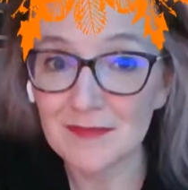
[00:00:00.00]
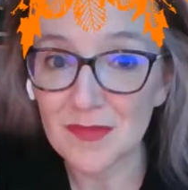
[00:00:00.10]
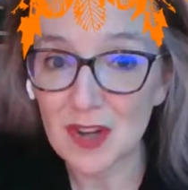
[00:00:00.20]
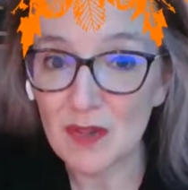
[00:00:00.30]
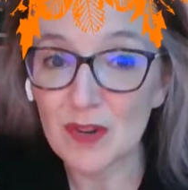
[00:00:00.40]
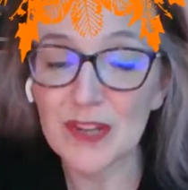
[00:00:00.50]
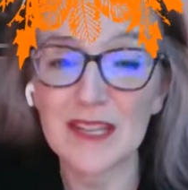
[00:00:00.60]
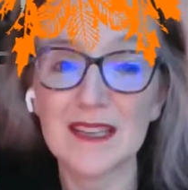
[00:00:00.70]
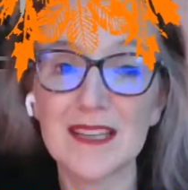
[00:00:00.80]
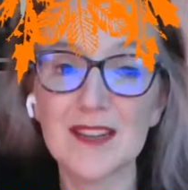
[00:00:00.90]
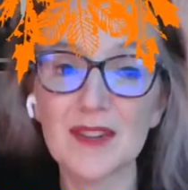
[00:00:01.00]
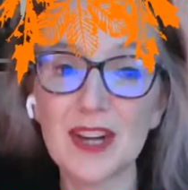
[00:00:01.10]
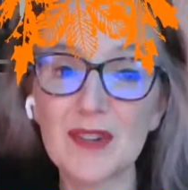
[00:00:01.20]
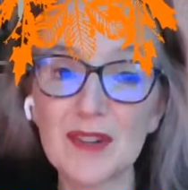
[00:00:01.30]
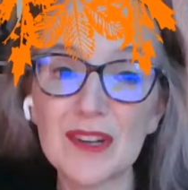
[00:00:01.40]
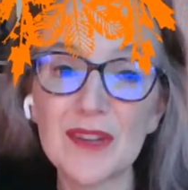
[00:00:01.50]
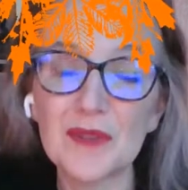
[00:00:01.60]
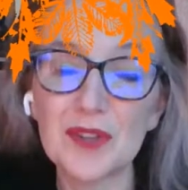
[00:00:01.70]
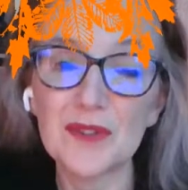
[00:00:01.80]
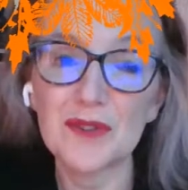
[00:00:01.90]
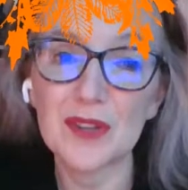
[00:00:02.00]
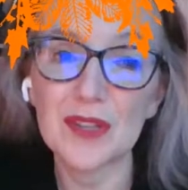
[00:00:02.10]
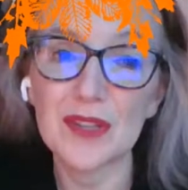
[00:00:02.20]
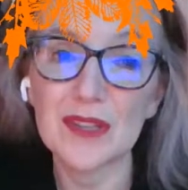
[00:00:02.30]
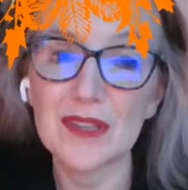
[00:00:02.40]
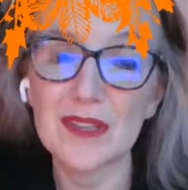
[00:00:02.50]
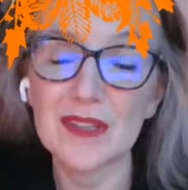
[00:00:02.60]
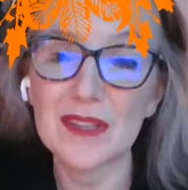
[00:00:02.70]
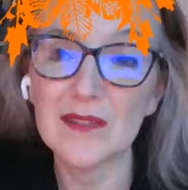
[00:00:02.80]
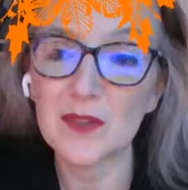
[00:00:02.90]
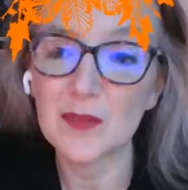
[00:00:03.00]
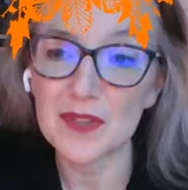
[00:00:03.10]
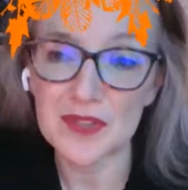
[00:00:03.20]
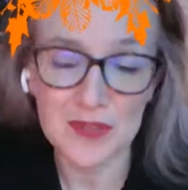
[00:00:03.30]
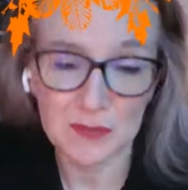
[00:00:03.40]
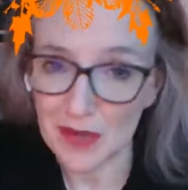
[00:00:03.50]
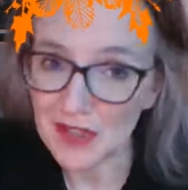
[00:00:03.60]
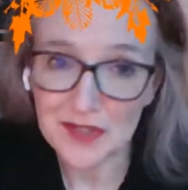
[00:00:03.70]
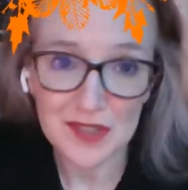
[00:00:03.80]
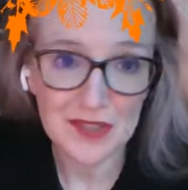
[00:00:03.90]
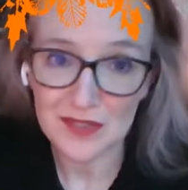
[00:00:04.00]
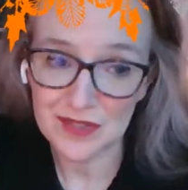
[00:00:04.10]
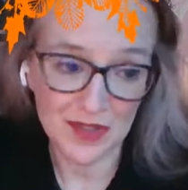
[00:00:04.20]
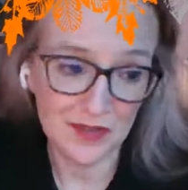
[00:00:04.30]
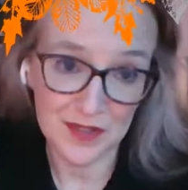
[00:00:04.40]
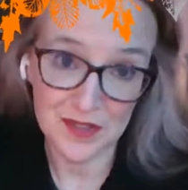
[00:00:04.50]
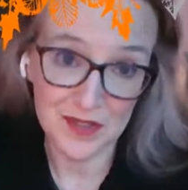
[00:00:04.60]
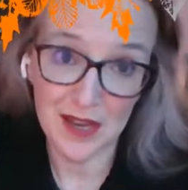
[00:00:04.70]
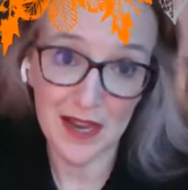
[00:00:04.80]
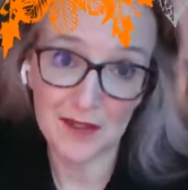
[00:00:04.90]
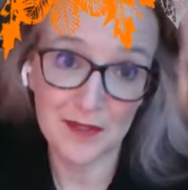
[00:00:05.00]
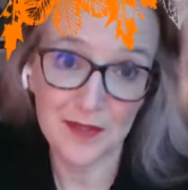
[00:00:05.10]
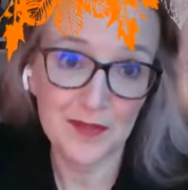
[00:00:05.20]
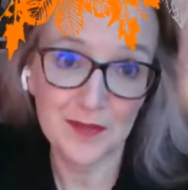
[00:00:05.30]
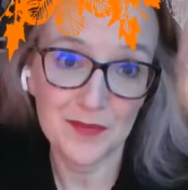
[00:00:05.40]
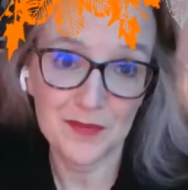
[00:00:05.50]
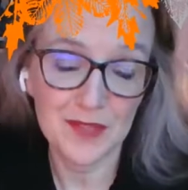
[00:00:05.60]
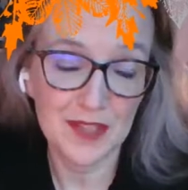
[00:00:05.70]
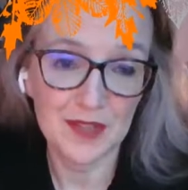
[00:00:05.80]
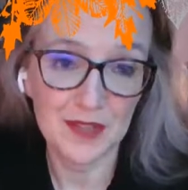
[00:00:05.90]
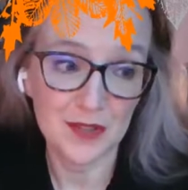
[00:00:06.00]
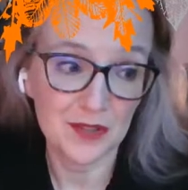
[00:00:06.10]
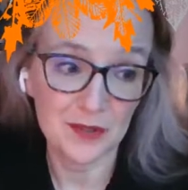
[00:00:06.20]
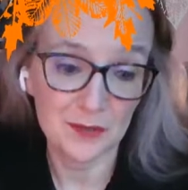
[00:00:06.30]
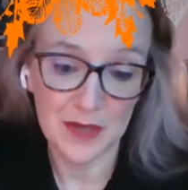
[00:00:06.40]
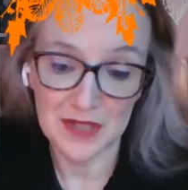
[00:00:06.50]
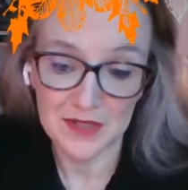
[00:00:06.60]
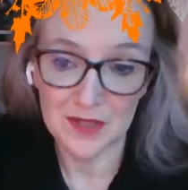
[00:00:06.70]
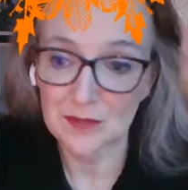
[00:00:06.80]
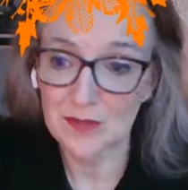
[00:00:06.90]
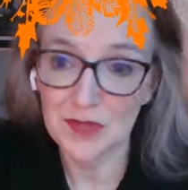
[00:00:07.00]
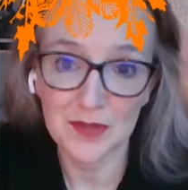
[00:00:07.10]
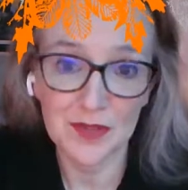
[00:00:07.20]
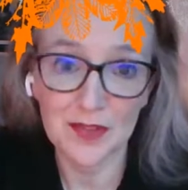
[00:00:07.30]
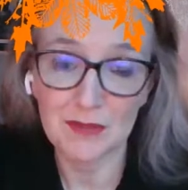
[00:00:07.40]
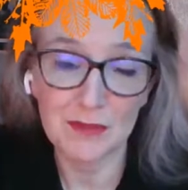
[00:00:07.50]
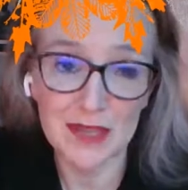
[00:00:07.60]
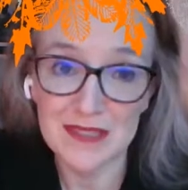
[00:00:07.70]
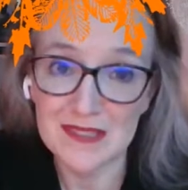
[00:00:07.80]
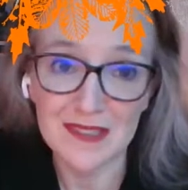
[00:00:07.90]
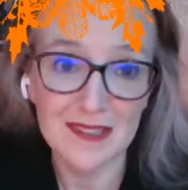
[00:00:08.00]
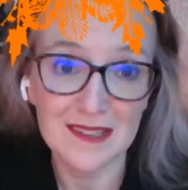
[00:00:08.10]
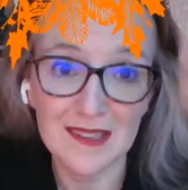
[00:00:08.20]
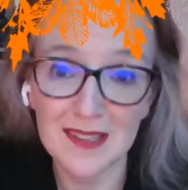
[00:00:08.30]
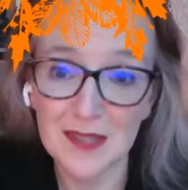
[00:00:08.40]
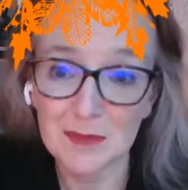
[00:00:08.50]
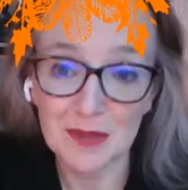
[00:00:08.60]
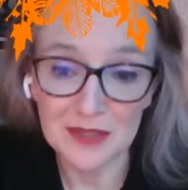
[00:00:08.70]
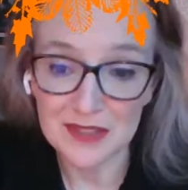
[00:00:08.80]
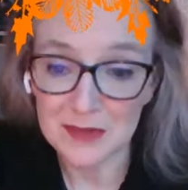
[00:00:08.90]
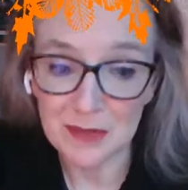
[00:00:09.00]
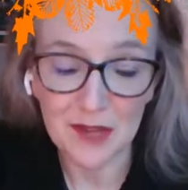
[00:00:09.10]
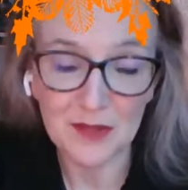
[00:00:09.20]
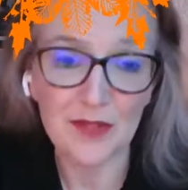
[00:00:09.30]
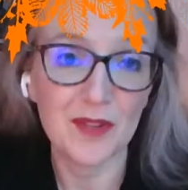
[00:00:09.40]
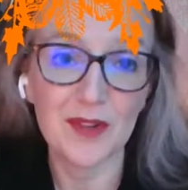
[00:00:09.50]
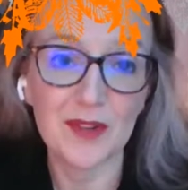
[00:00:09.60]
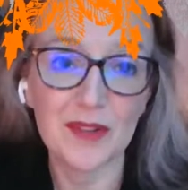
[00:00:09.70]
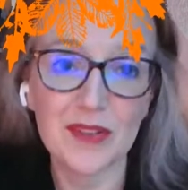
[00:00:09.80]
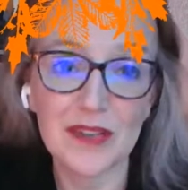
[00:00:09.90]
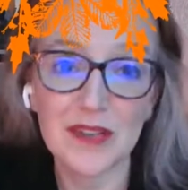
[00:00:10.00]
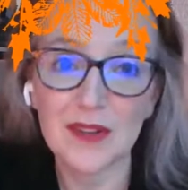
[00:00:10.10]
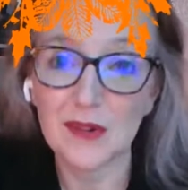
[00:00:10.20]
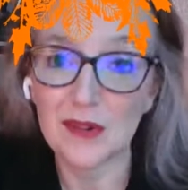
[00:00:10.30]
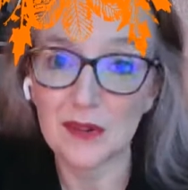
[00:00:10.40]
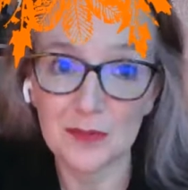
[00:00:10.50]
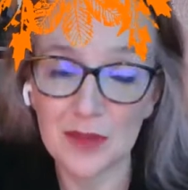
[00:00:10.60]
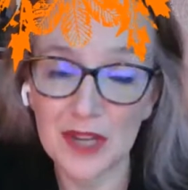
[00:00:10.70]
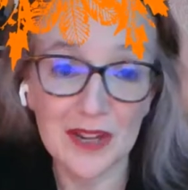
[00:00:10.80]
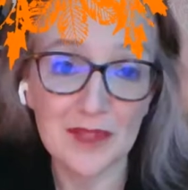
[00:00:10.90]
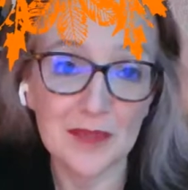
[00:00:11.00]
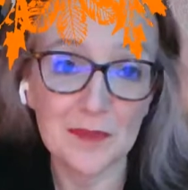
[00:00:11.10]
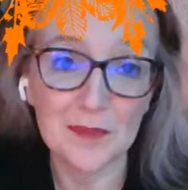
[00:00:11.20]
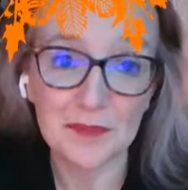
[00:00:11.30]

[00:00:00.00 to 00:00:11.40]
recording recording what you've written, even with just basic stuff that you have, you know, your your basic computer, your basic built-in microphone, or whatever